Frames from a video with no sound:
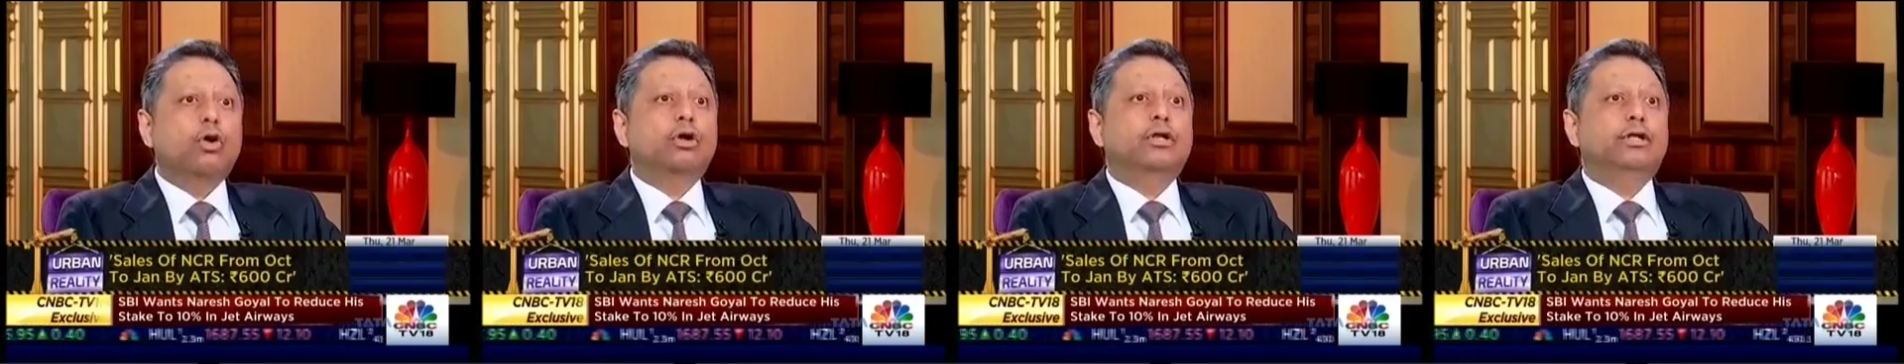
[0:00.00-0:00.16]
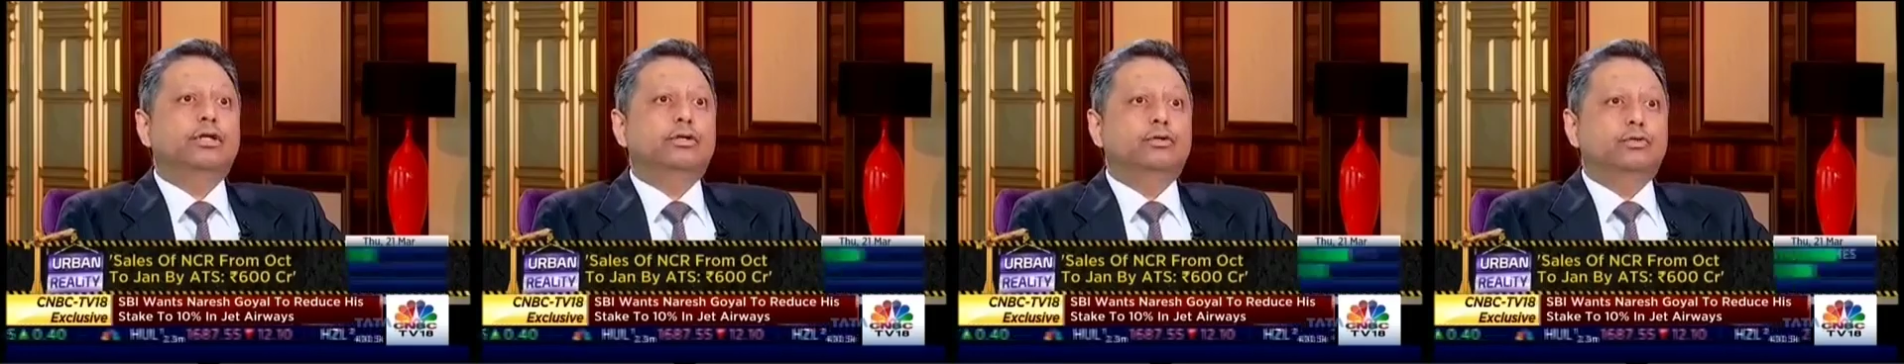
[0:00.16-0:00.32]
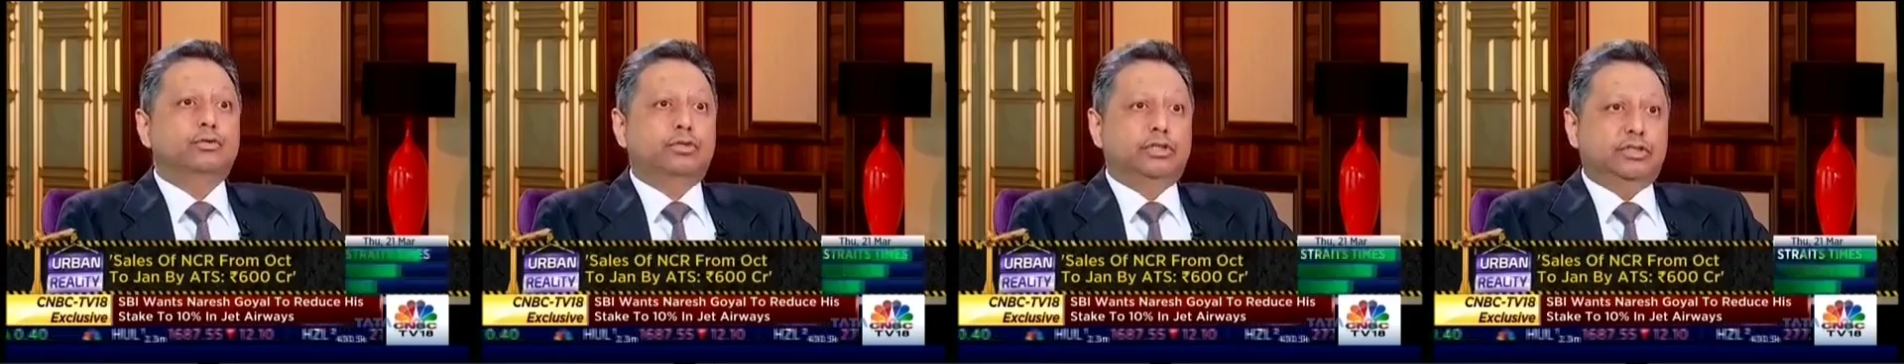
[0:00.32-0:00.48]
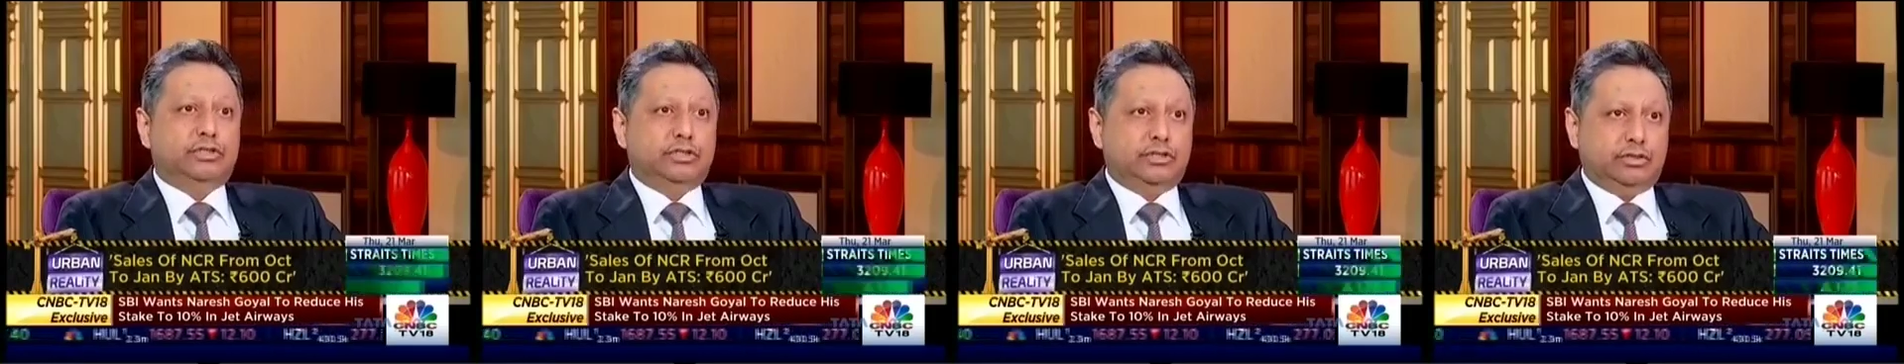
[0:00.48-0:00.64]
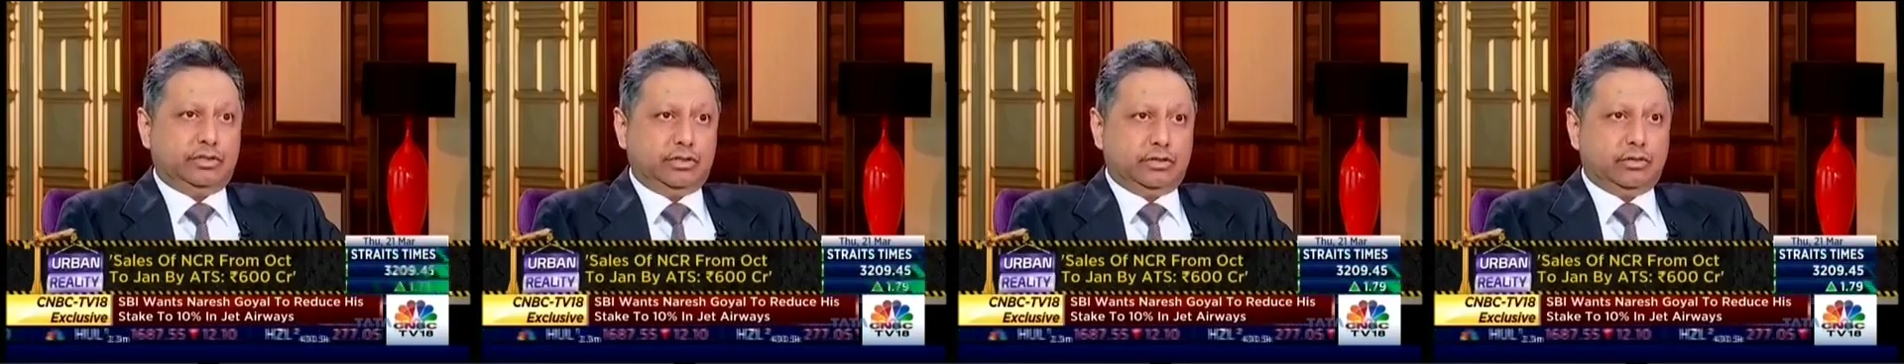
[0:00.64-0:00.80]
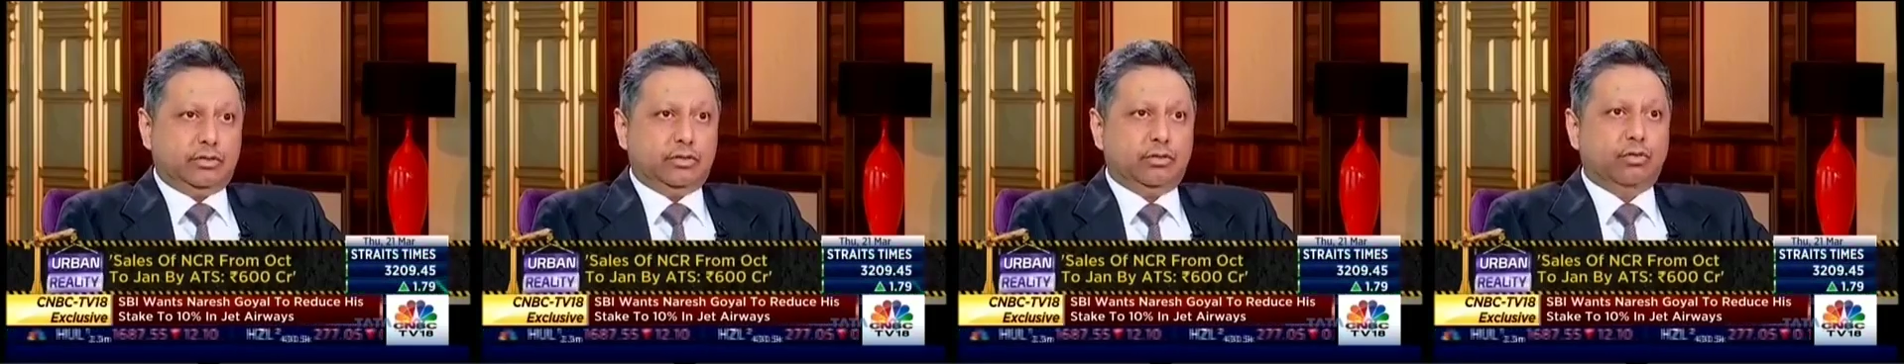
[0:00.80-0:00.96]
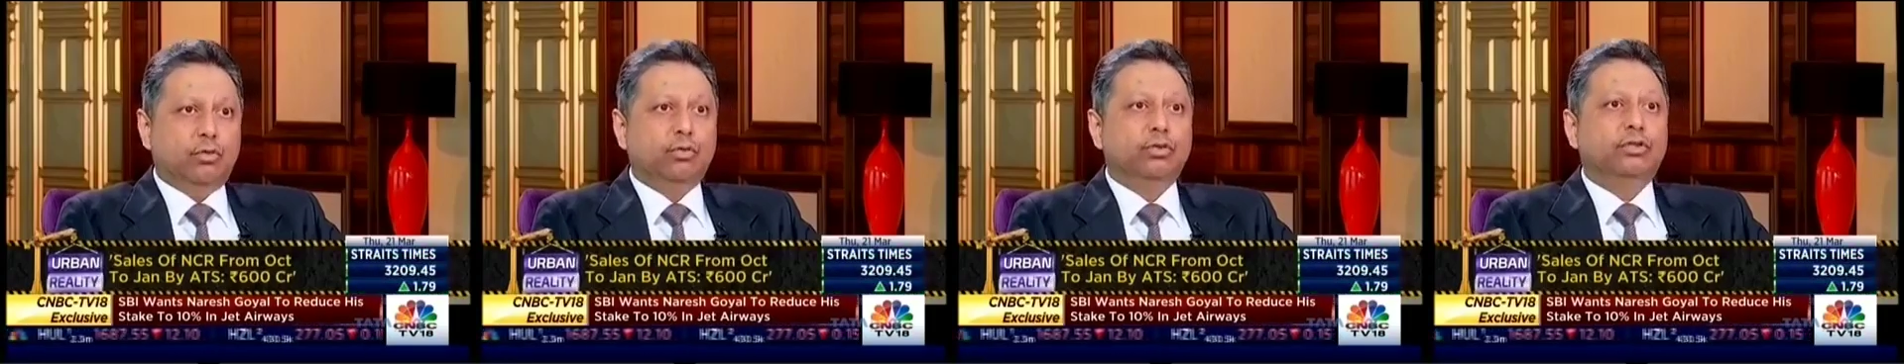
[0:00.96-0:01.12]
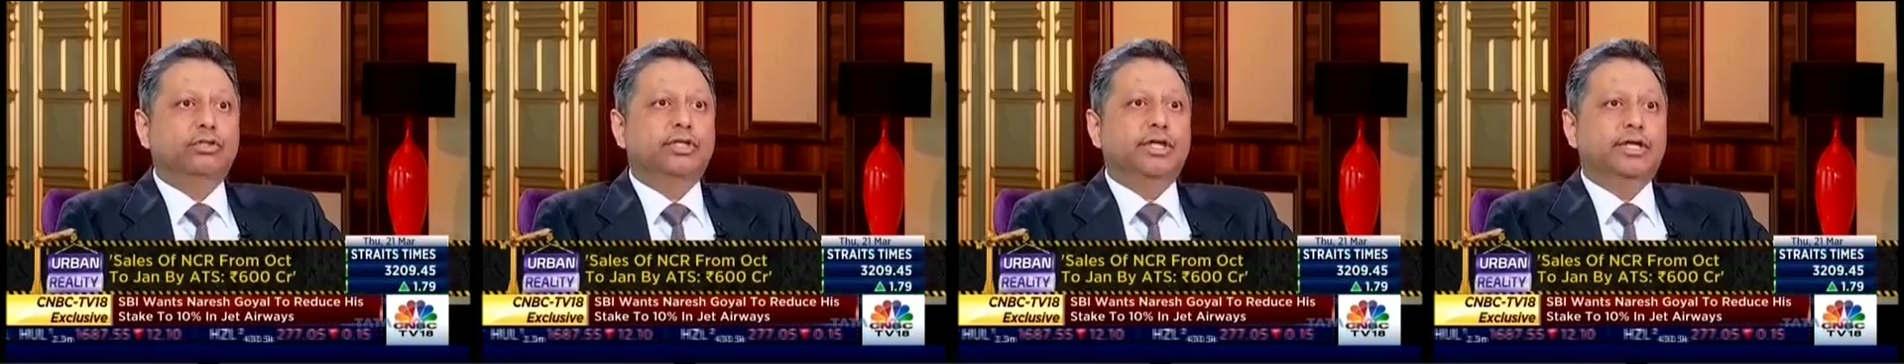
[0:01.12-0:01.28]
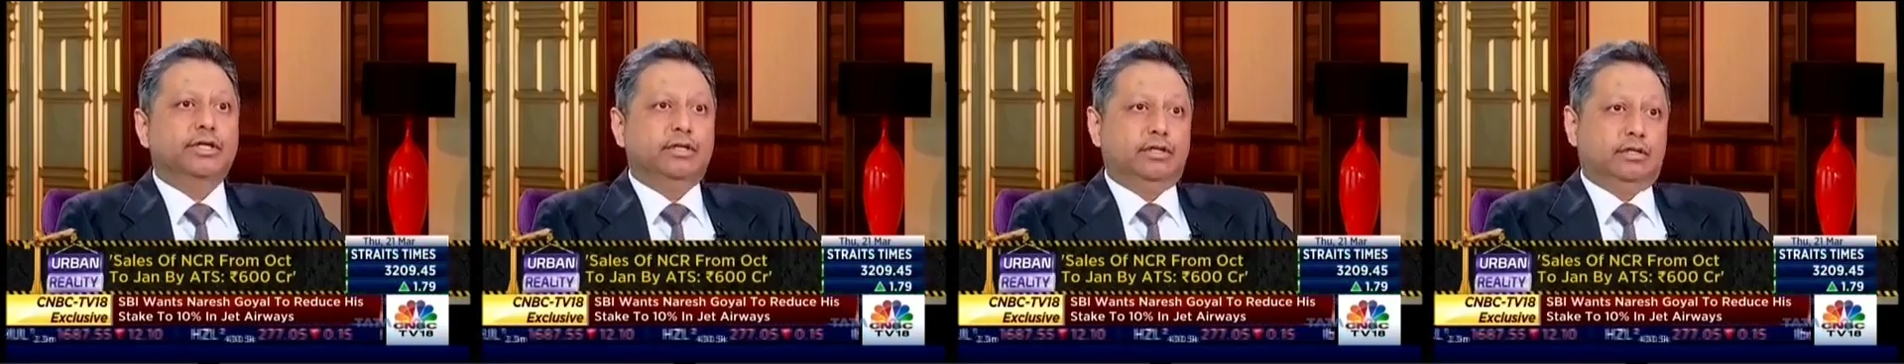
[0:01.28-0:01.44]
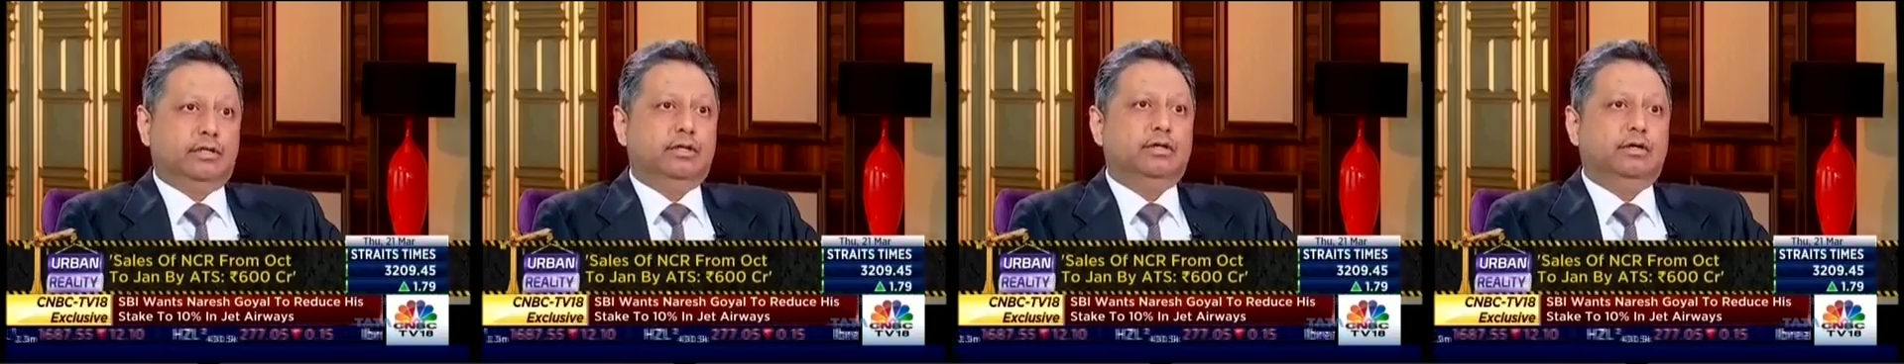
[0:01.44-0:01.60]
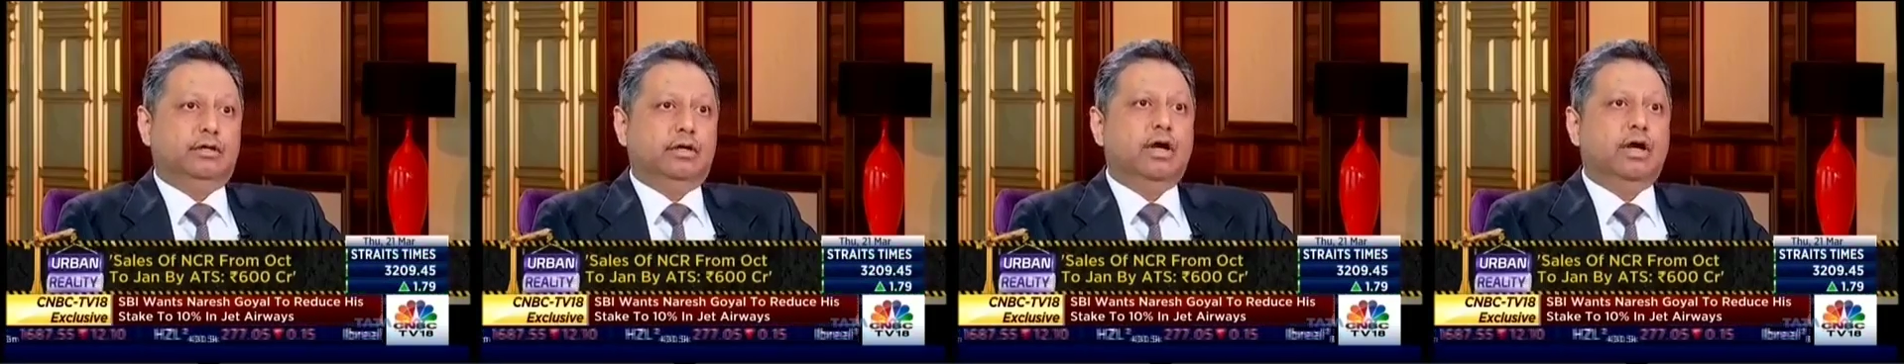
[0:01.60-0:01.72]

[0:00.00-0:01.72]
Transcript: caught into this whole thing.